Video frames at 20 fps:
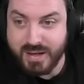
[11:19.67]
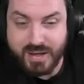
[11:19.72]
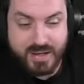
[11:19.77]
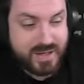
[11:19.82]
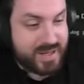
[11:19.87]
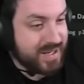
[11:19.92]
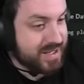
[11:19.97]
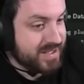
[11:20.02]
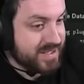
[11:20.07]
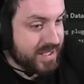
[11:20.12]

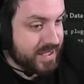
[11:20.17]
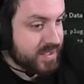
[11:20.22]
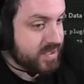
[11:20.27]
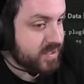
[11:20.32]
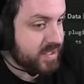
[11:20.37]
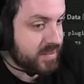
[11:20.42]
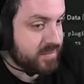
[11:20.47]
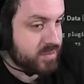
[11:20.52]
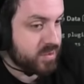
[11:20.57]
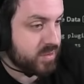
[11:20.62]
is that a
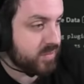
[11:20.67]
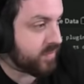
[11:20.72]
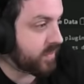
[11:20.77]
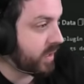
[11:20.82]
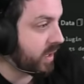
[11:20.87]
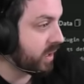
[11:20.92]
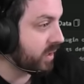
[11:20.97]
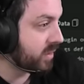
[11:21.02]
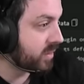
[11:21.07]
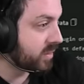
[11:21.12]
step too
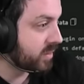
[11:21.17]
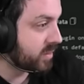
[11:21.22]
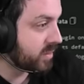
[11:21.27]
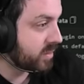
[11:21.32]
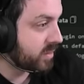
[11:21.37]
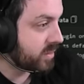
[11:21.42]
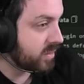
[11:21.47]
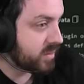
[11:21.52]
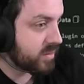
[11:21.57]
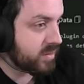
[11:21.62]
far?
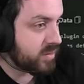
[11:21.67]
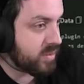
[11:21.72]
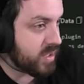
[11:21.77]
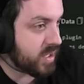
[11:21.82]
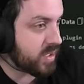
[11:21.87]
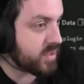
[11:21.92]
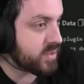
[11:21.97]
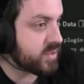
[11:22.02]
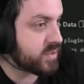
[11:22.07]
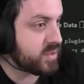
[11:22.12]

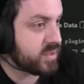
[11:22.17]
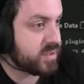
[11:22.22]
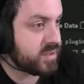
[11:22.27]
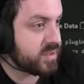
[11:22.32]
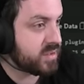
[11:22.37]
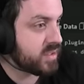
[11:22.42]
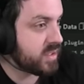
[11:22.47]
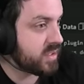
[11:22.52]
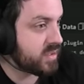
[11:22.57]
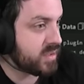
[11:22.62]
Does
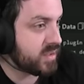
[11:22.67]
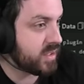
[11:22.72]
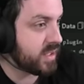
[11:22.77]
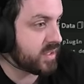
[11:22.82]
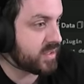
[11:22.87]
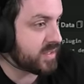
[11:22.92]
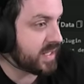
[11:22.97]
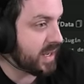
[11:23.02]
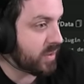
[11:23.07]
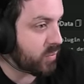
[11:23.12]

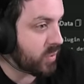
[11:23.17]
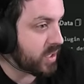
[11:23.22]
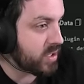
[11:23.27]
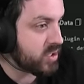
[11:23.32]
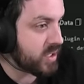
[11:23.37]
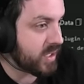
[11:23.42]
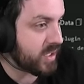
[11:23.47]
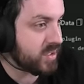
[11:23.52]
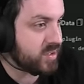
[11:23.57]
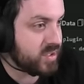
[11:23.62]
is that where
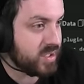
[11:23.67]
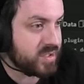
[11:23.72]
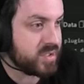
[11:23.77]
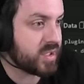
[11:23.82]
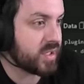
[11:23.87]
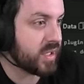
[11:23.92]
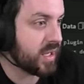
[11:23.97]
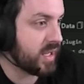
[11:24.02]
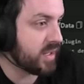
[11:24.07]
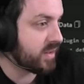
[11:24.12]
Jagex says,
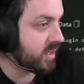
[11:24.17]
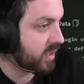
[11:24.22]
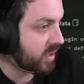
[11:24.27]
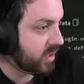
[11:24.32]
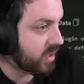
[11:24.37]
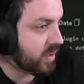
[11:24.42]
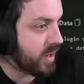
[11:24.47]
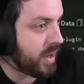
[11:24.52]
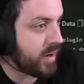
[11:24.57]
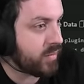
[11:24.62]
okay, they're going
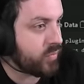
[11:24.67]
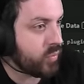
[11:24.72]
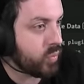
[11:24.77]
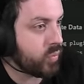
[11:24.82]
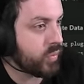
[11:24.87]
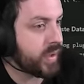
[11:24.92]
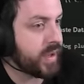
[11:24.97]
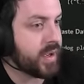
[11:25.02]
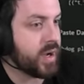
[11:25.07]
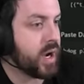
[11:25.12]
to add a rule
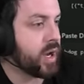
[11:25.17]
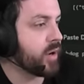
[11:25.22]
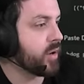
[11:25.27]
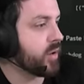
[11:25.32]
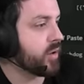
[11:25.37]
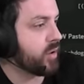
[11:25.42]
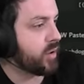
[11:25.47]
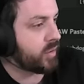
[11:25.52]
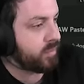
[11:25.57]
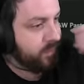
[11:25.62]
there? I
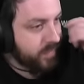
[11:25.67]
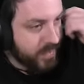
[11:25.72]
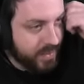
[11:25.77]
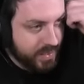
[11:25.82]
don't know.